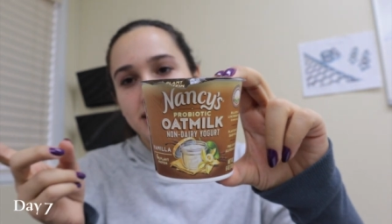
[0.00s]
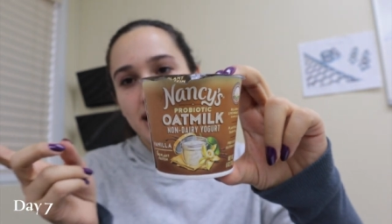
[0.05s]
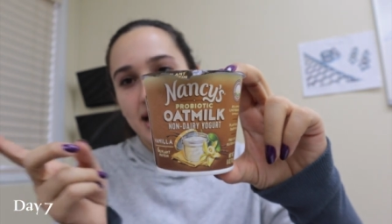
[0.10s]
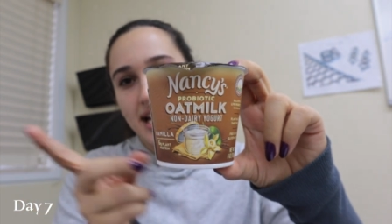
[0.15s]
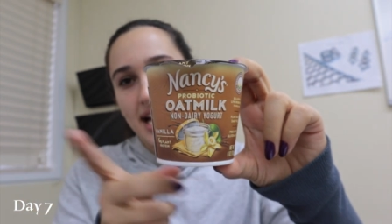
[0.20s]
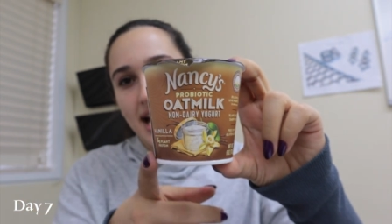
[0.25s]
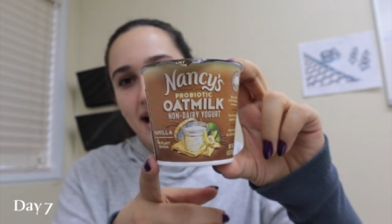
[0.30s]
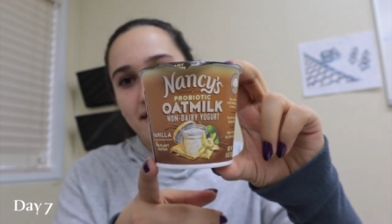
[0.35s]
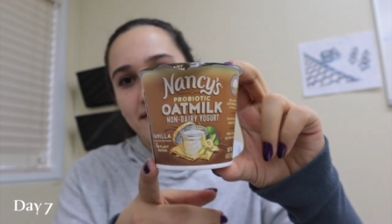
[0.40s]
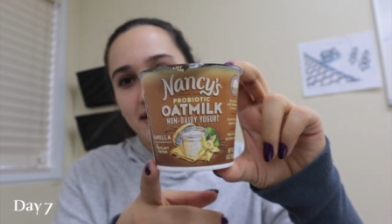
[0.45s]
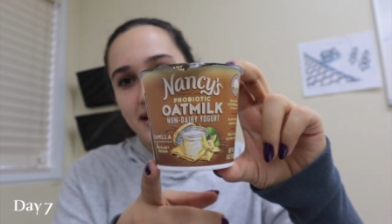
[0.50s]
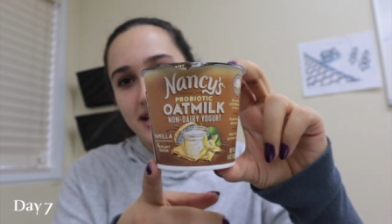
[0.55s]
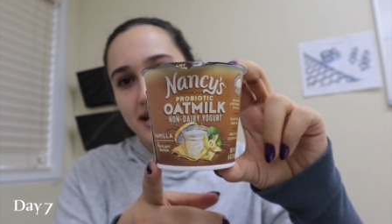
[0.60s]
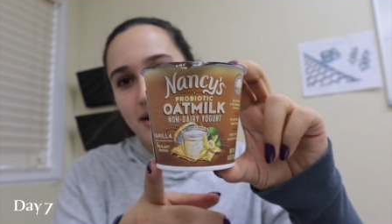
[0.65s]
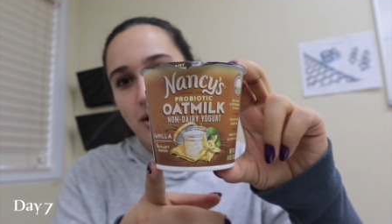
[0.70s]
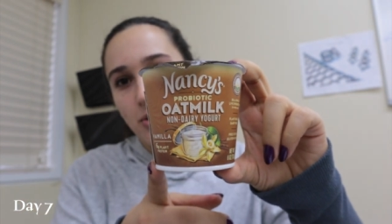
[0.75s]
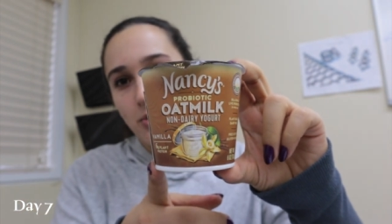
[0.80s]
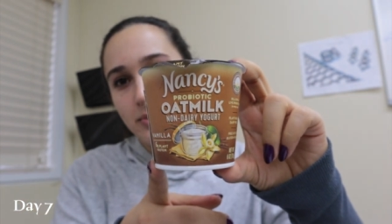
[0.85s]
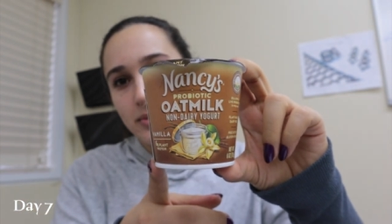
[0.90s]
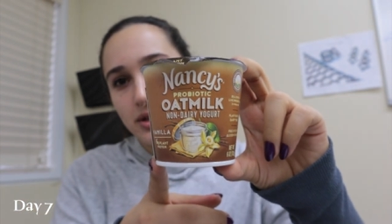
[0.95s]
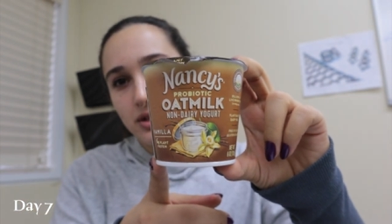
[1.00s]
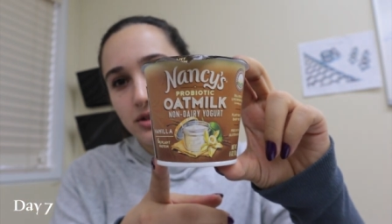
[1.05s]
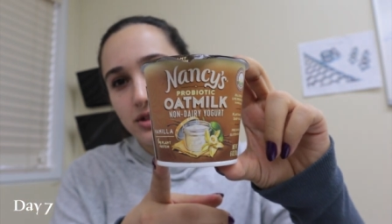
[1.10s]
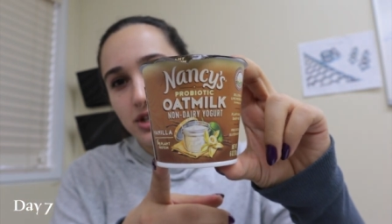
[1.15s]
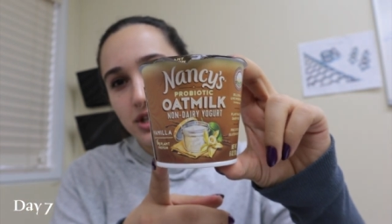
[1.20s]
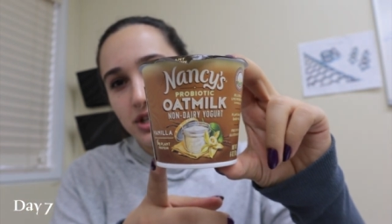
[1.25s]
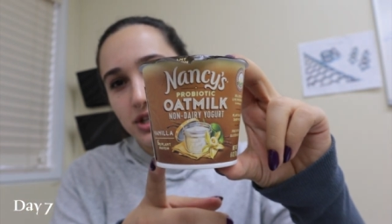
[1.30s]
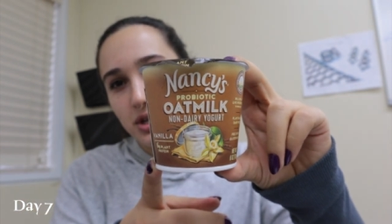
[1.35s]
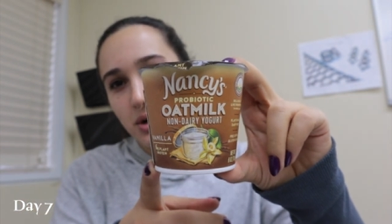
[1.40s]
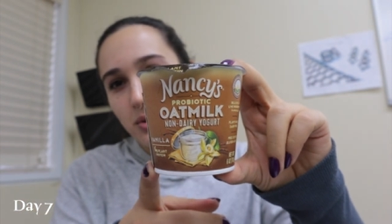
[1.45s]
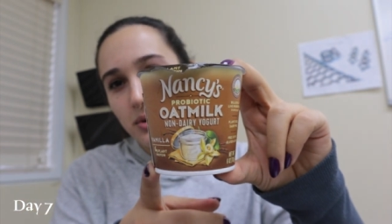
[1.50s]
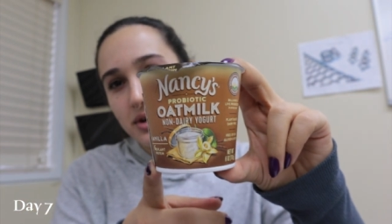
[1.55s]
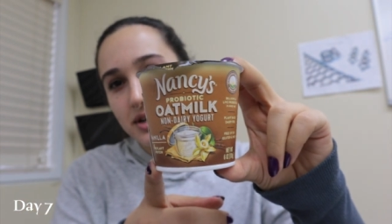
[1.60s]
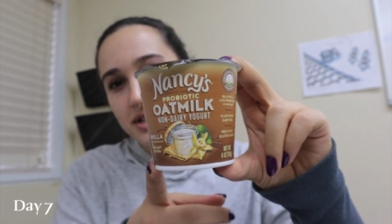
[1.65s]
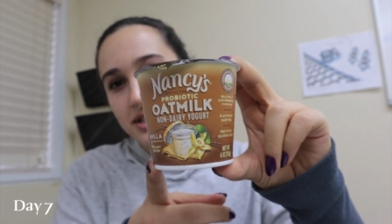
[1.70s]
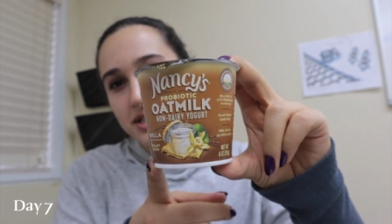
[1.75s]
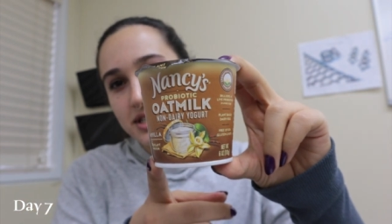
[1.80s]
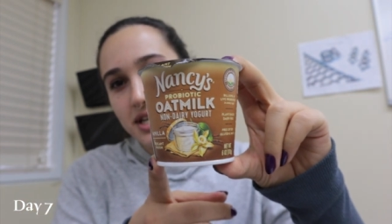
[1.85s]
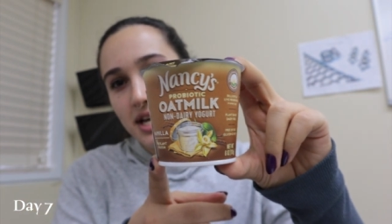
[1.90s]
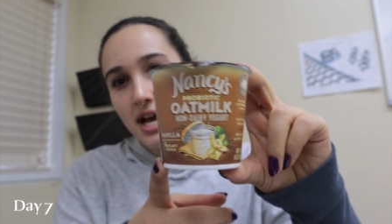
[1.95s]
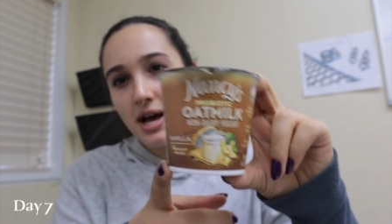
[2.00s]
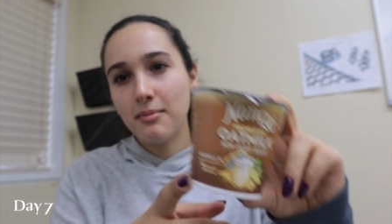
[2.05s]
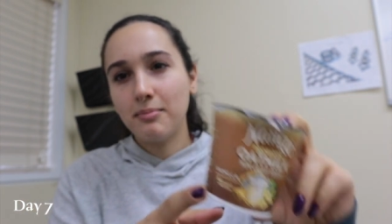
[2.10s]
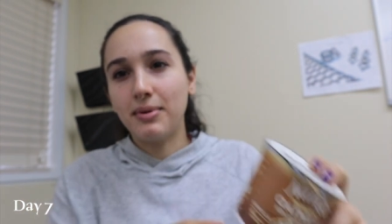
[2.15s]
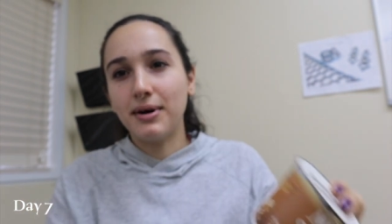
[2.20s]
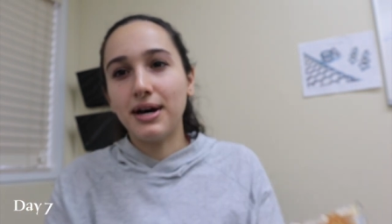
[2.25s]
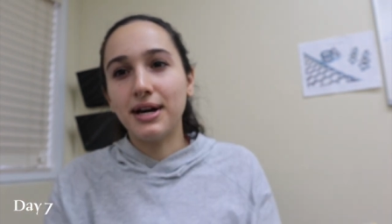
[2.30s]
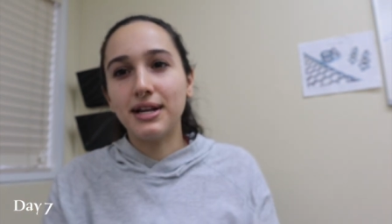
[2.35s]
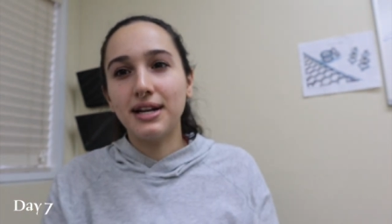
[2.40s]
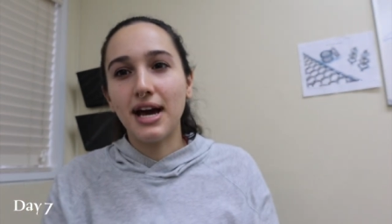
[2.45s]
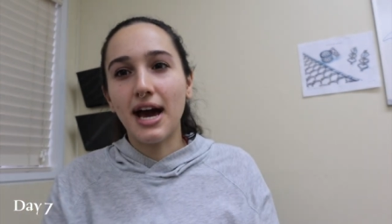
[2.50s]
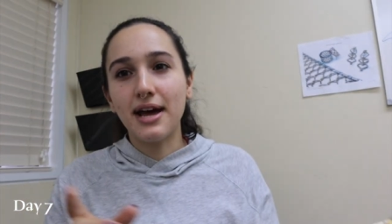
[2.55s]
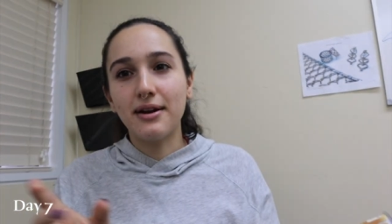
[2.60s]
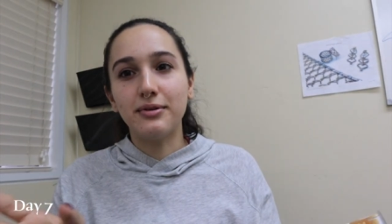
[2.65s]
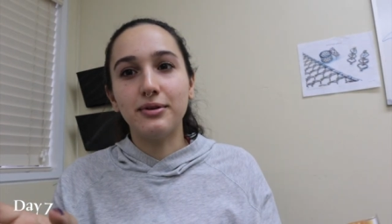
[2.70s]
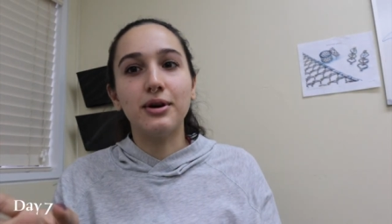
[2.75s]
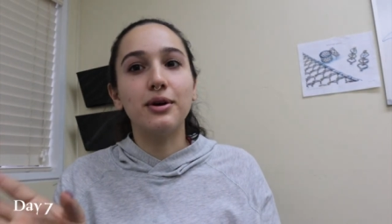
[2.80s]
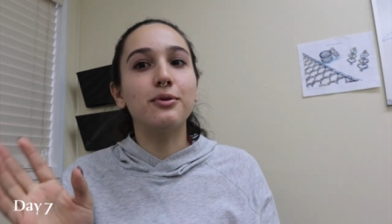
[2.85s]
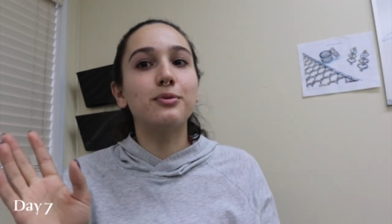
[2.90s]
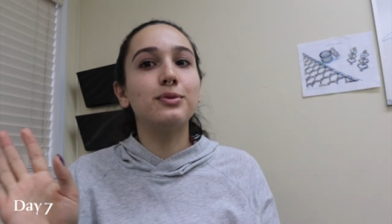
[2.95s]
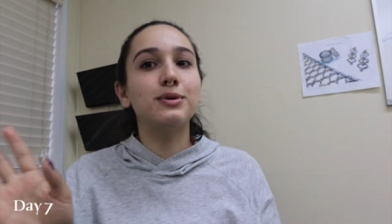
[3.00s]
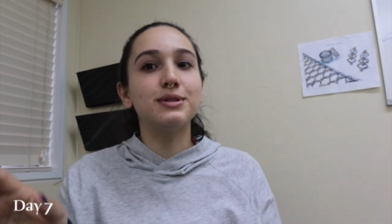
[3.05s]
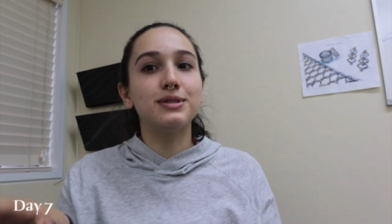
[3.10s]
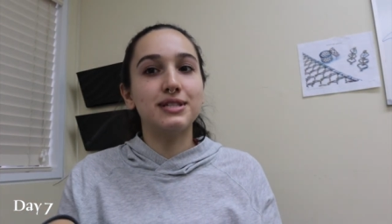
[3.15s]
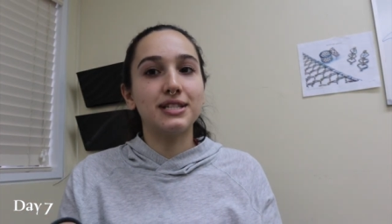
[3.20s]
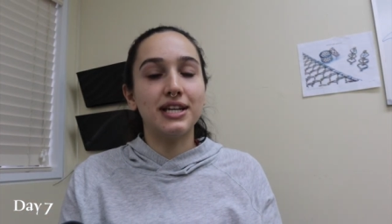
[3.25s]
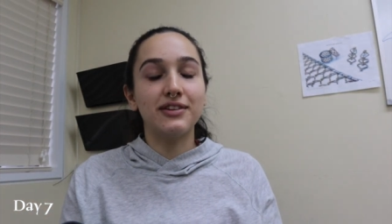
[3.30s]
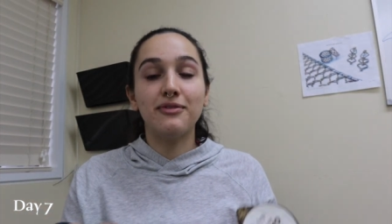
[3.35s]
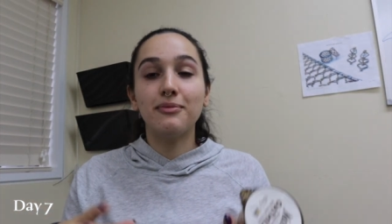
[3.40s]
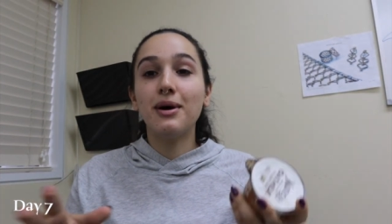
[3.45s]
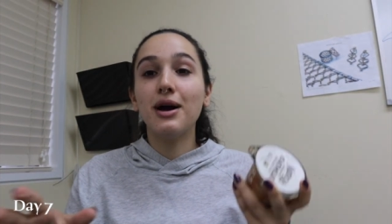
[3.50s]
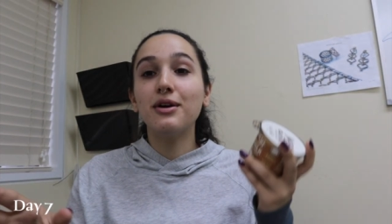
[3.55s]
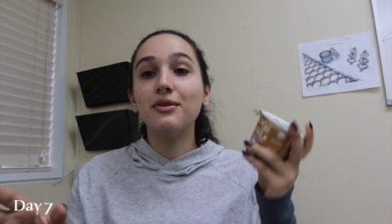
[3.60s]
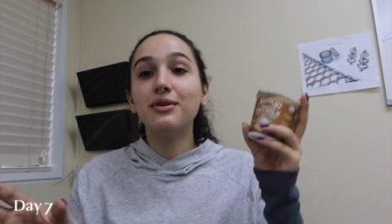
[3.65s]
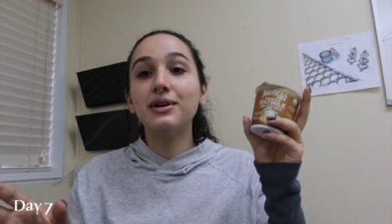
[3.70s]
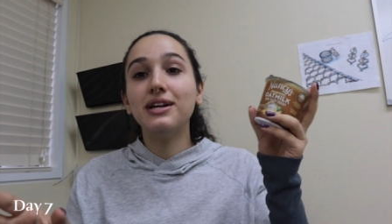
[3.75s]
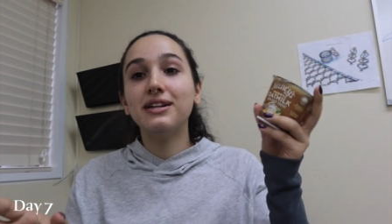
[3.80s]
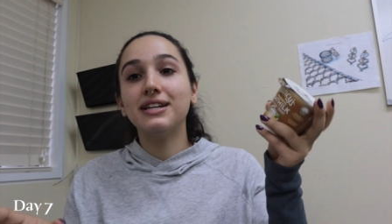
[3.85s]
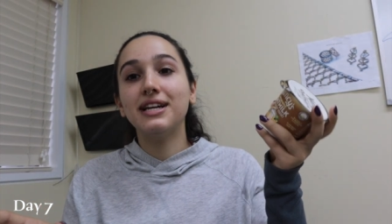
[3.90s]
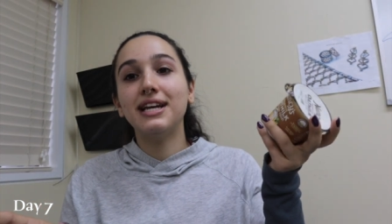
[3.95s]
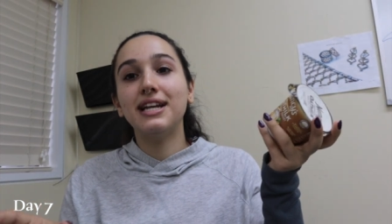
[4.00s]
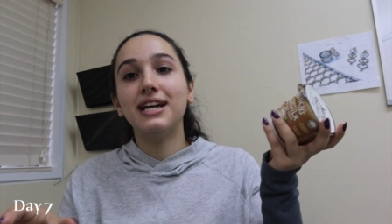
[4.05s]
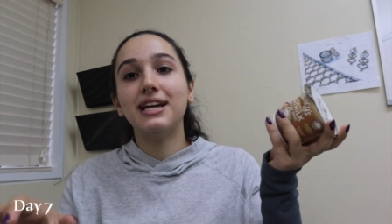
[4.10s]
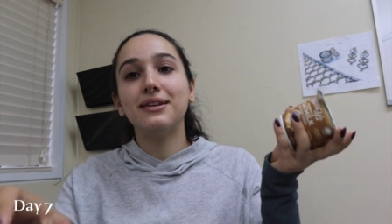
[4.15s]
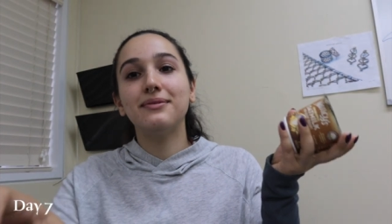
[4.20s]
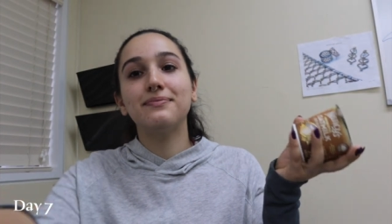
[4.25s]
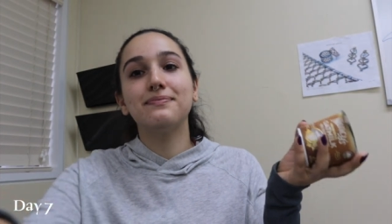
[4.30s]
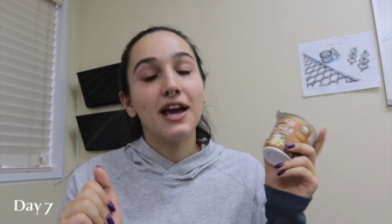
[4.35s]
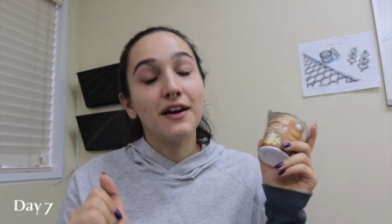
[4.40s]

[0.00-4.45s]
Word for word: I have an oat milk yogurt, but I don't know, we'll see. If I'm hungry, I'll eat it.